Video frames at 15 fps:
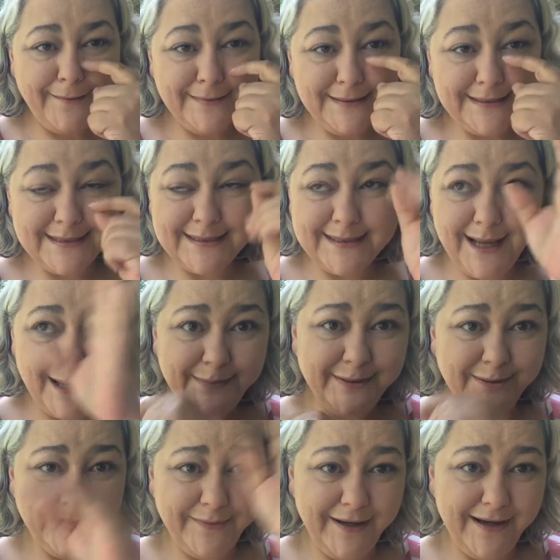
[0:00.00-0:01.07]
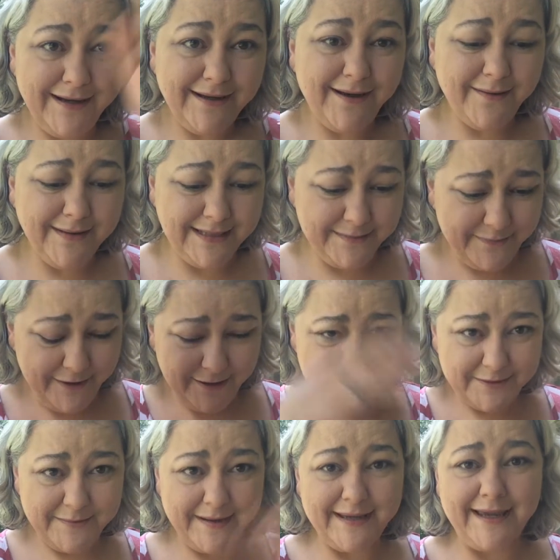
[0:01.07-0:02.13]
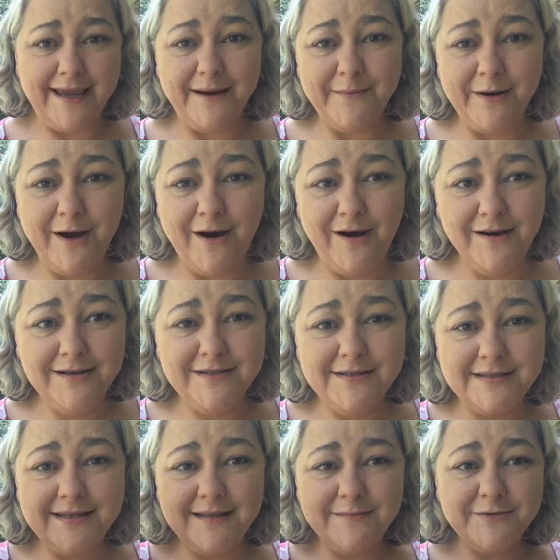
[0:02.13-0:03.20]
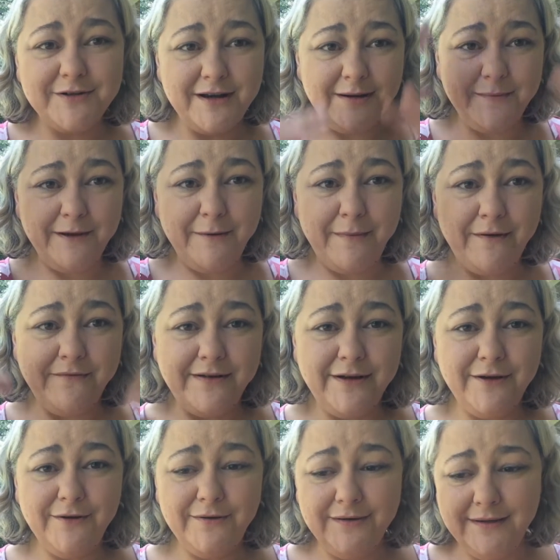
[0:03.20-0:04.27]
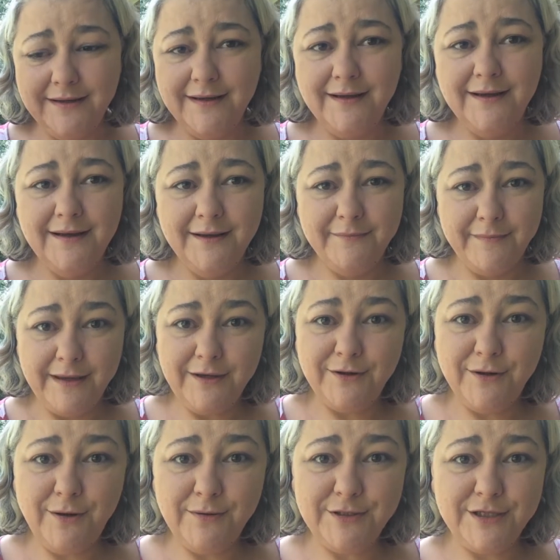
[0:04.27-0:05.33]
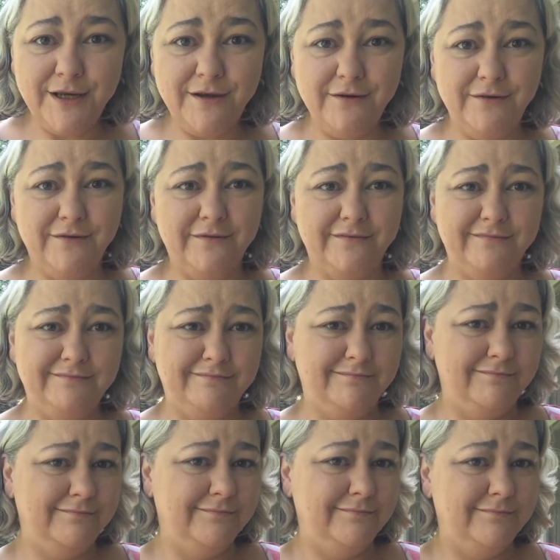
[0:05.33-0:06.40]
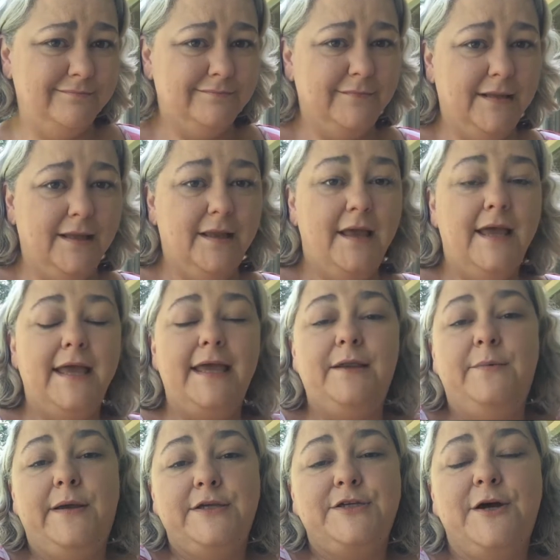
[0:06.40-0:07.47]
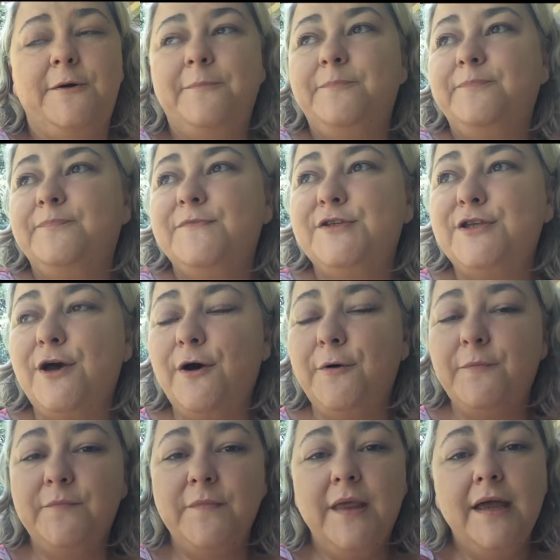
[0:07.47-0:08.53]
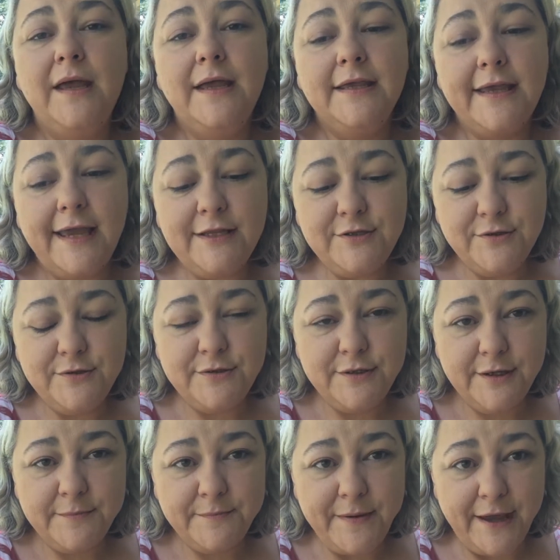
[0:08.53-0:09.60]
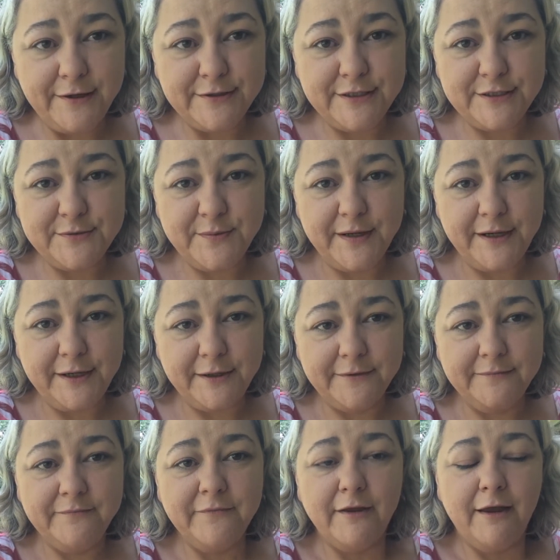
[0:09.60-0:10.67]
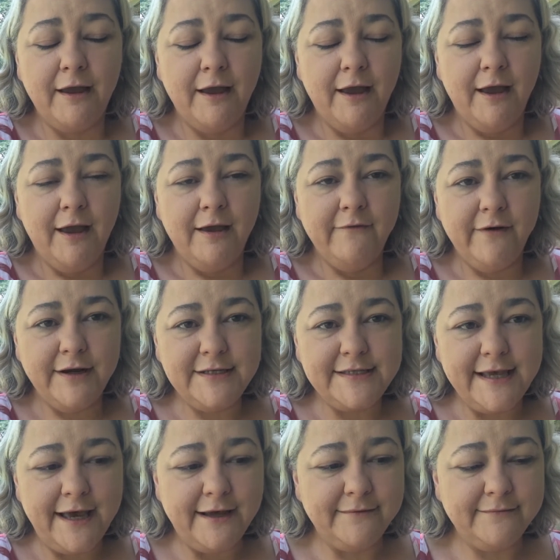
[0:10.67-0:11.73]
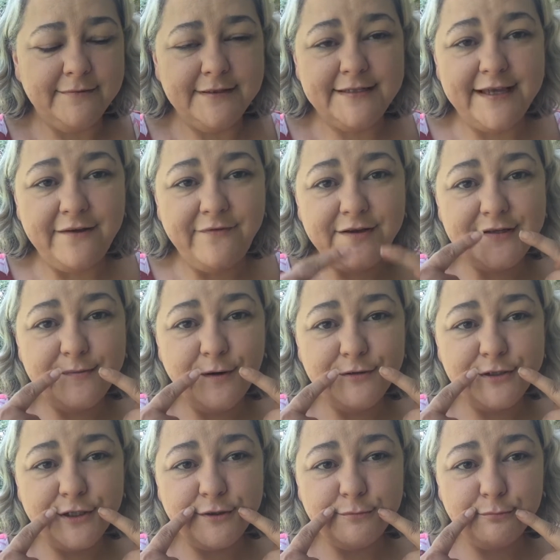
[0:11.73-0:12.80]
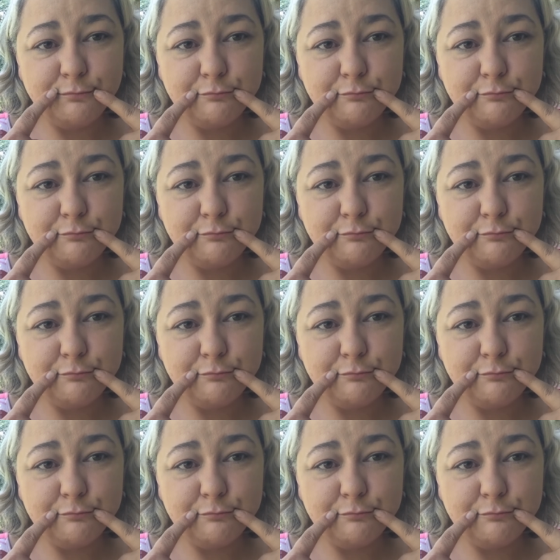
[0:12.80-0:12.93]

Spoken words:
Would you stop, little bug? All these bugs are my camera hogs. You see them trying to be on my video? Make your own channel. Anyways, y'all. So, gained 2 pounds this week. Very sad. Sad face emoji.